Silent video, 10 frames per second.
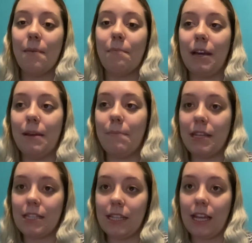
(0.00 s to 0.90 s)
But
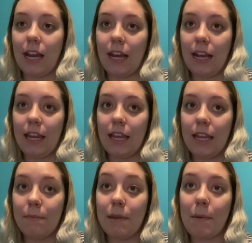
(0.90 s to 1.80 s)
basically
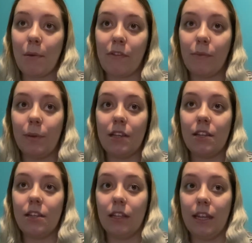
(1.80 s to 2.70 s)
me and my boyfriend went
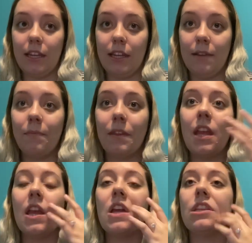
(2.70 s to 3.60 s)
to London
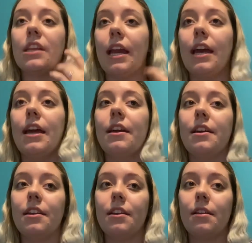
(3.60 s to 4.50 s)
to get
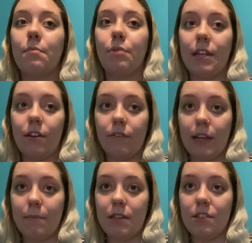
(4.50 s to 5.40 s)
prenatal
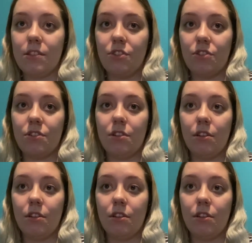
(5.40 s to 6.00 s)
vitamins and just